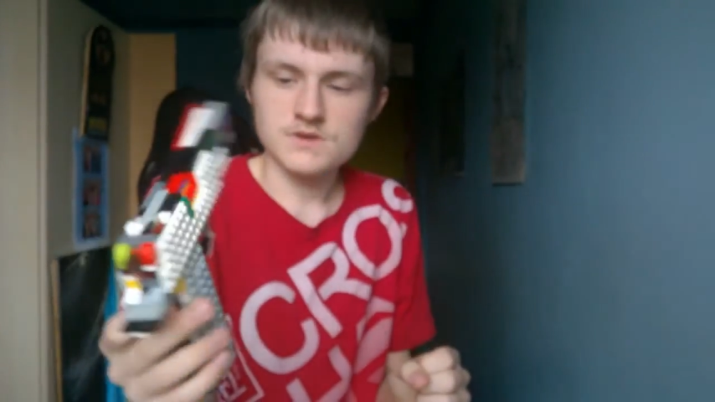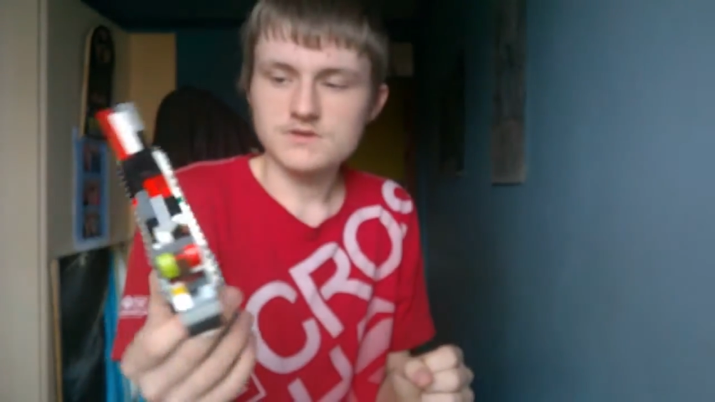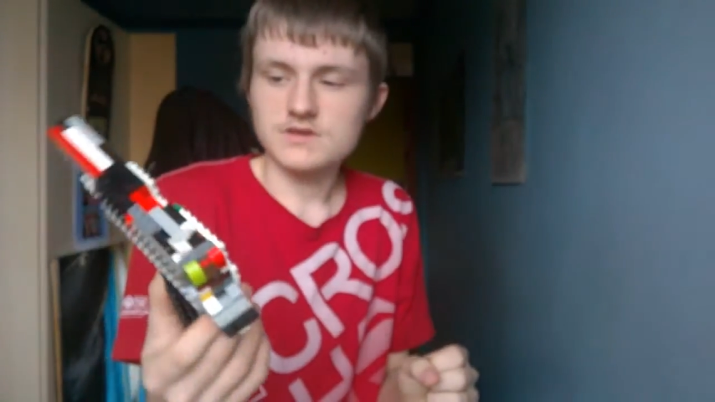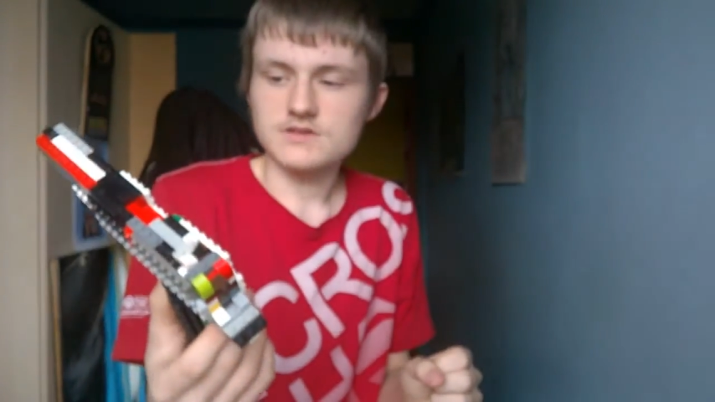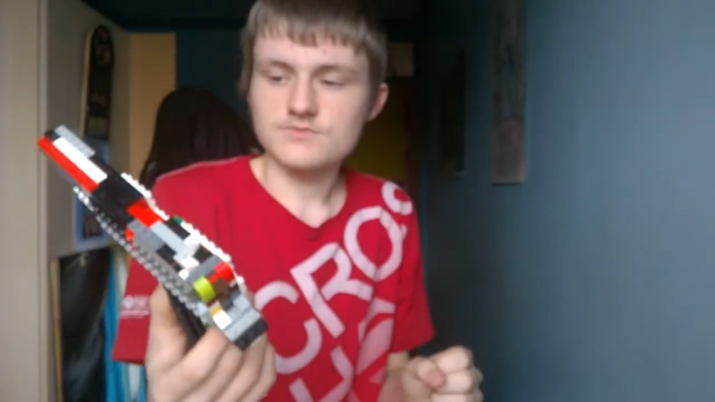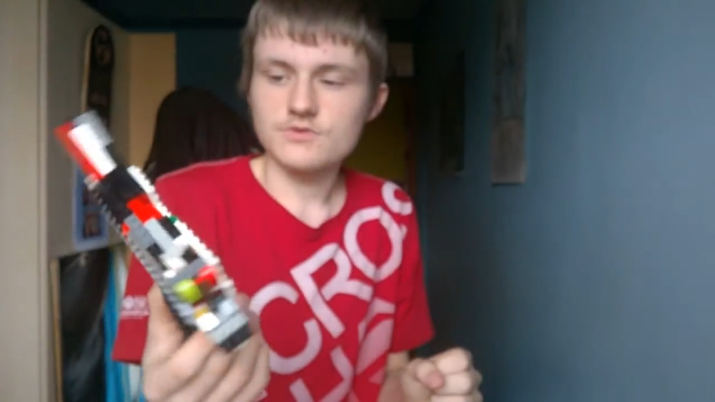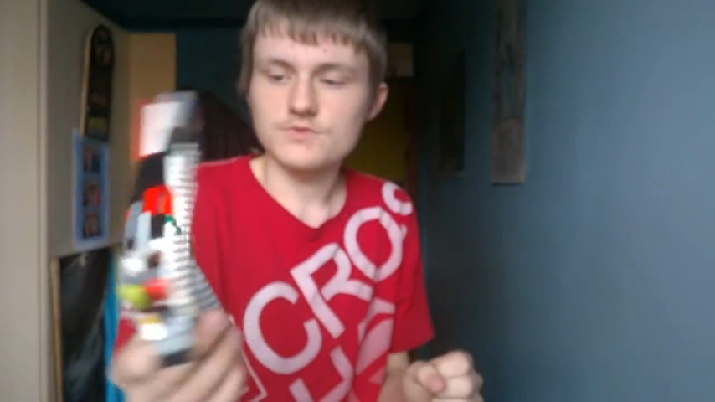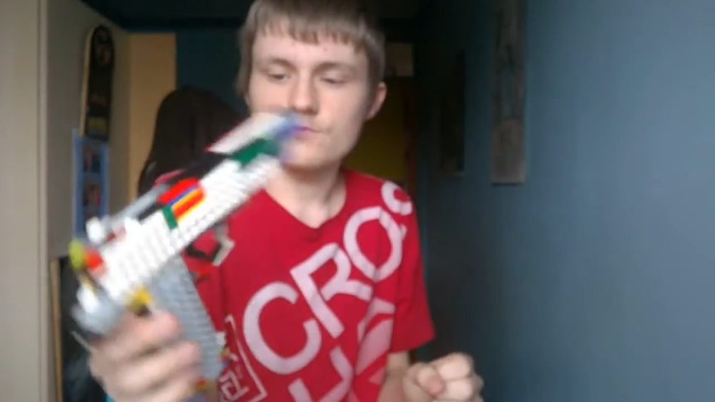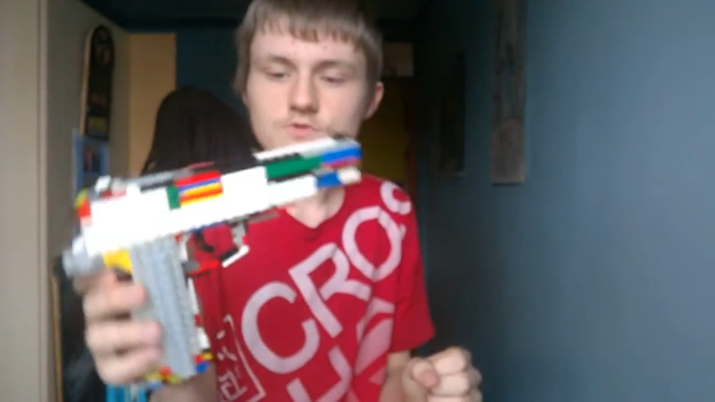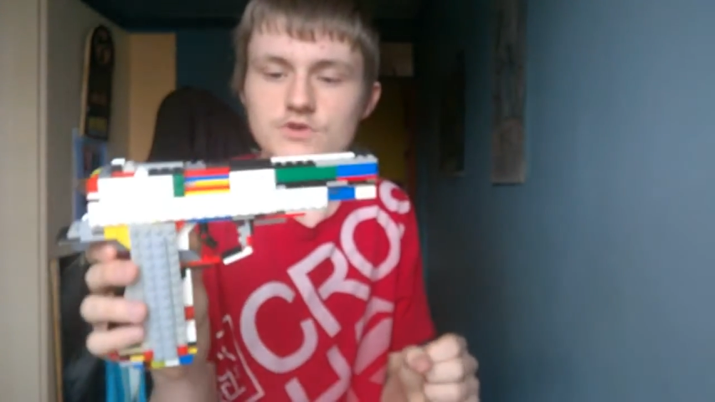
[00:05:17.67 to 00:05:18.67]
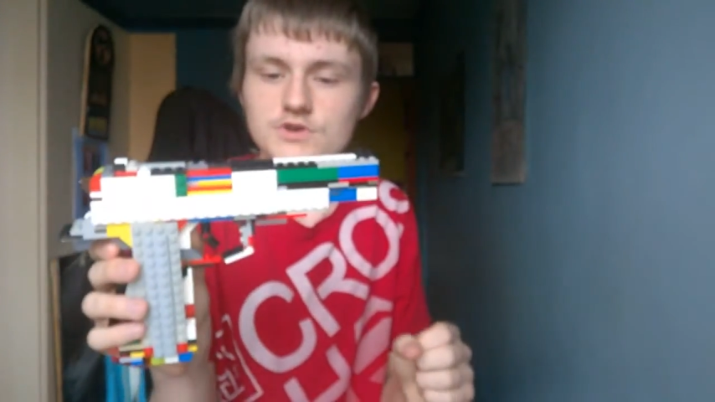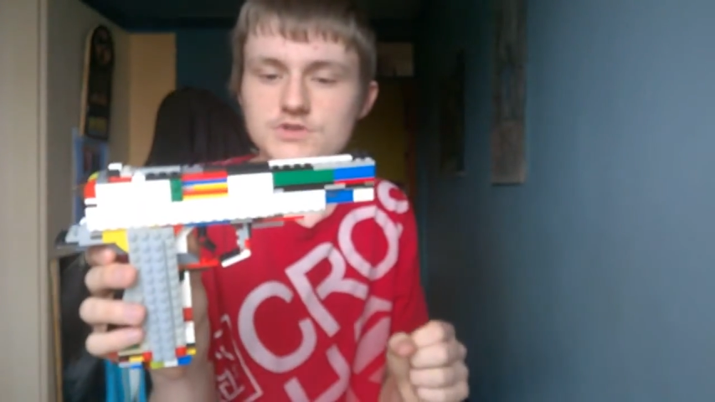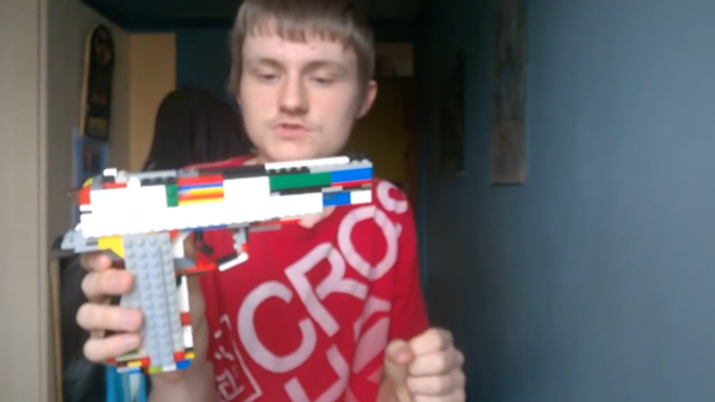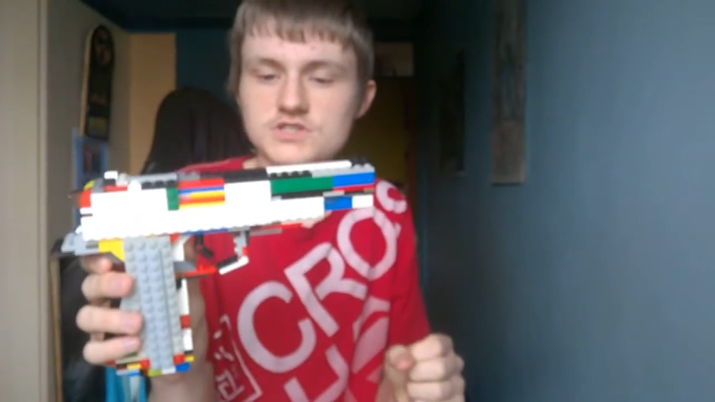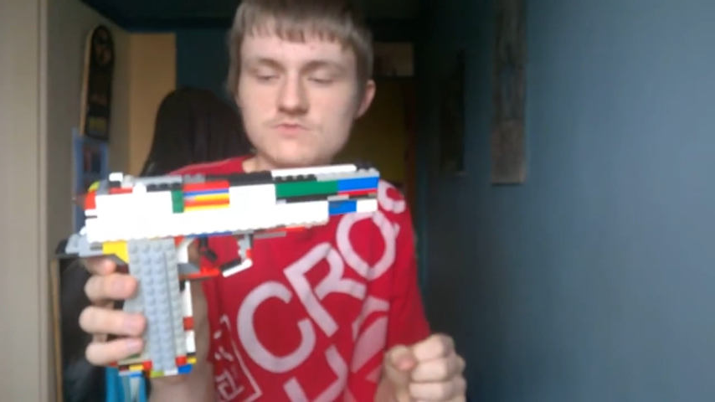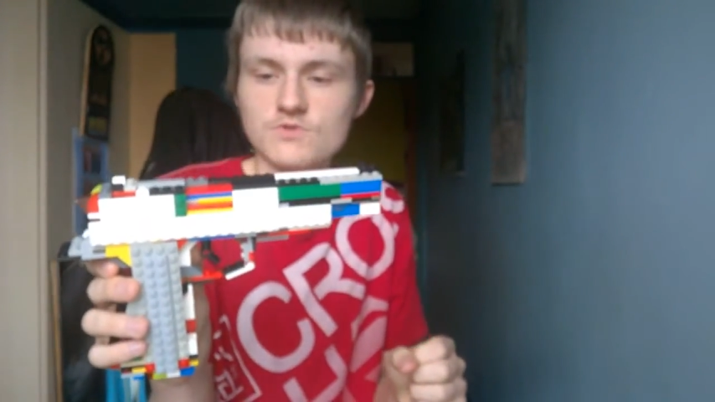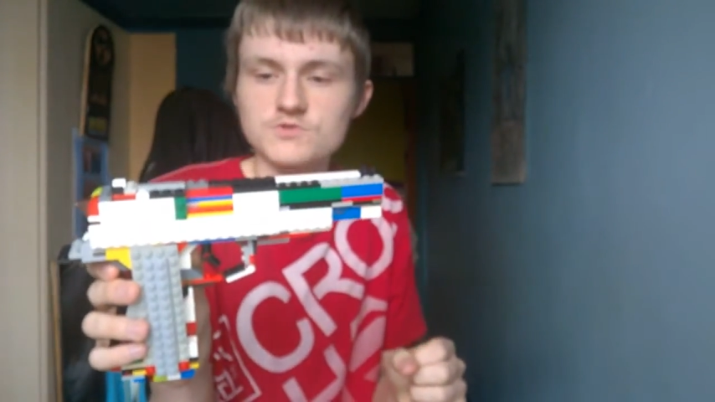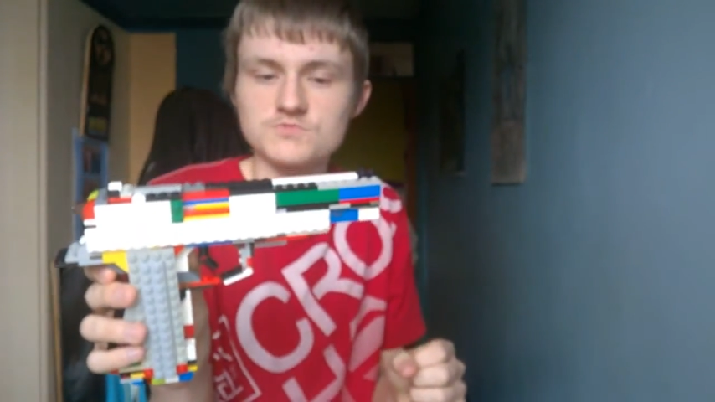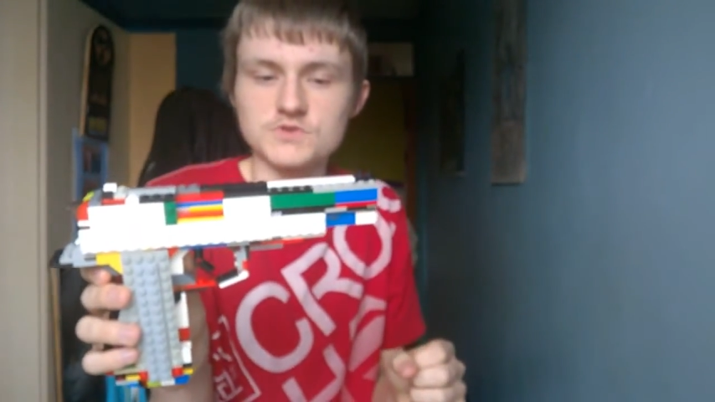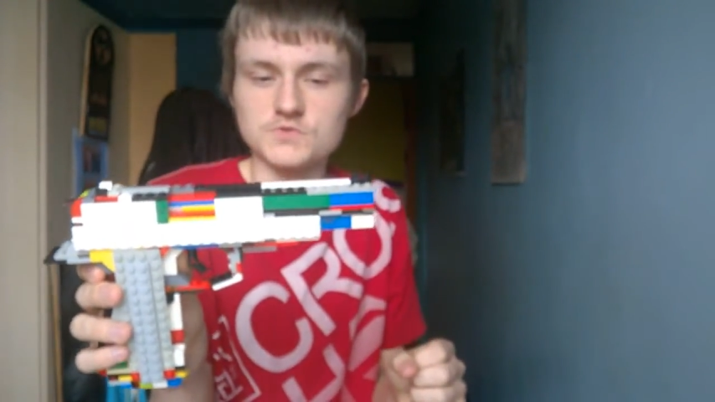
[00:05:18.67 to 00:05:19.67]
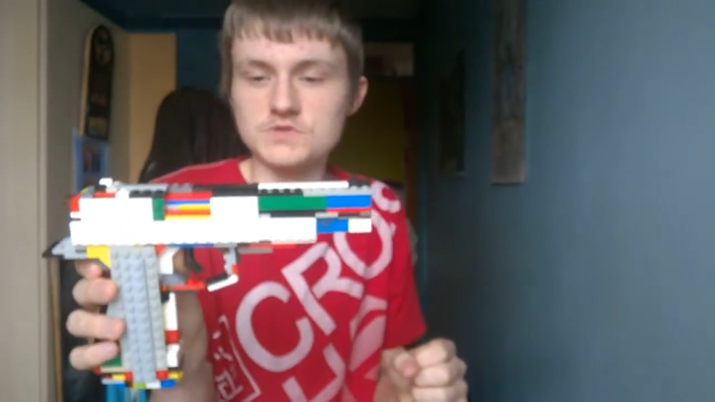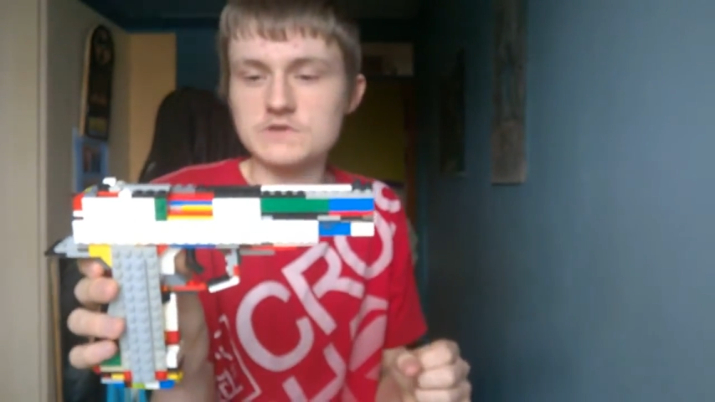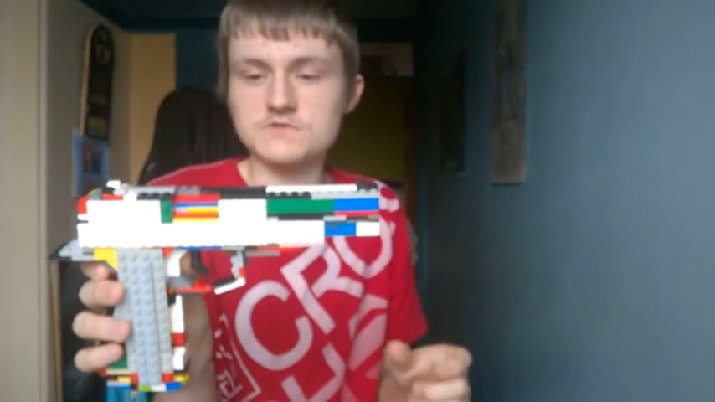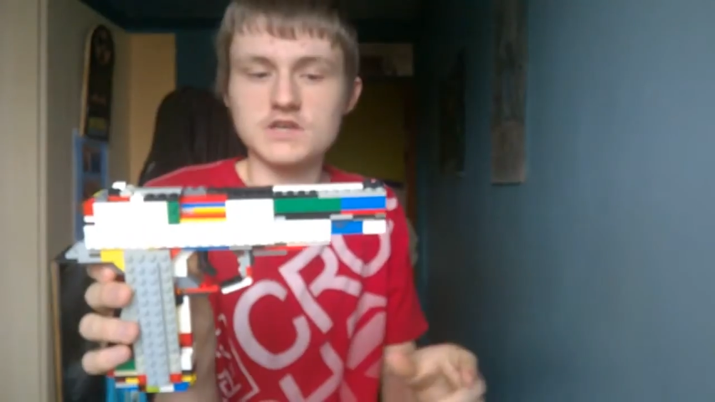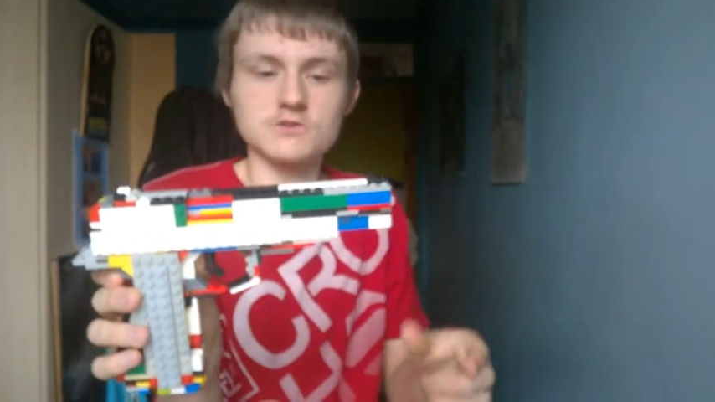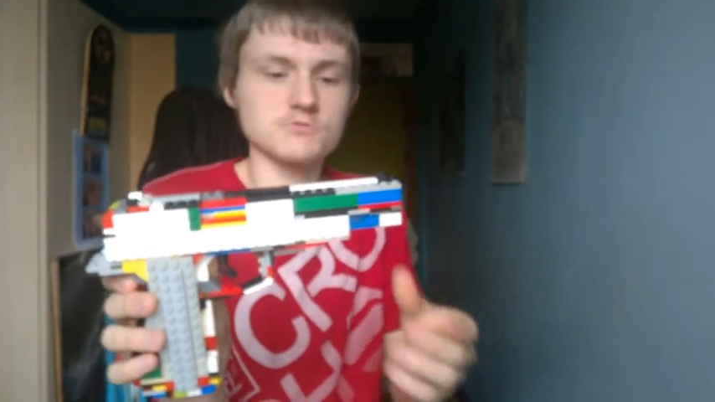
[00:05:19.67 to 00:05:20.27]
yeah, that's probably why you see most pistols nowadays